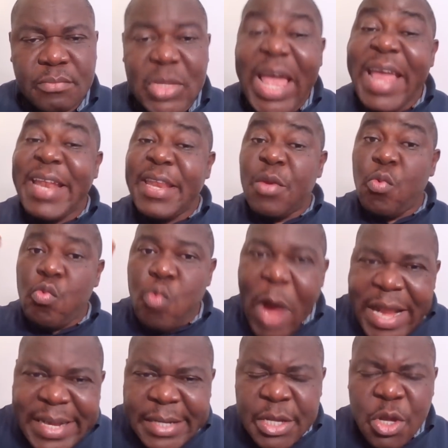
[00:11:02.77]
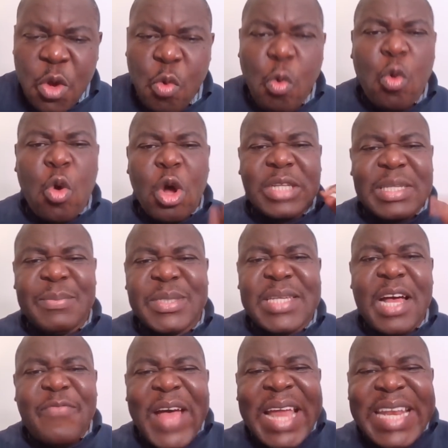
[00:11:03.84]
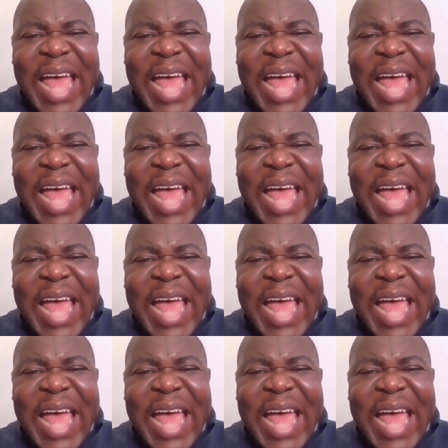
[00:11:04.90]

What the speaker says: Anyone who calls himself an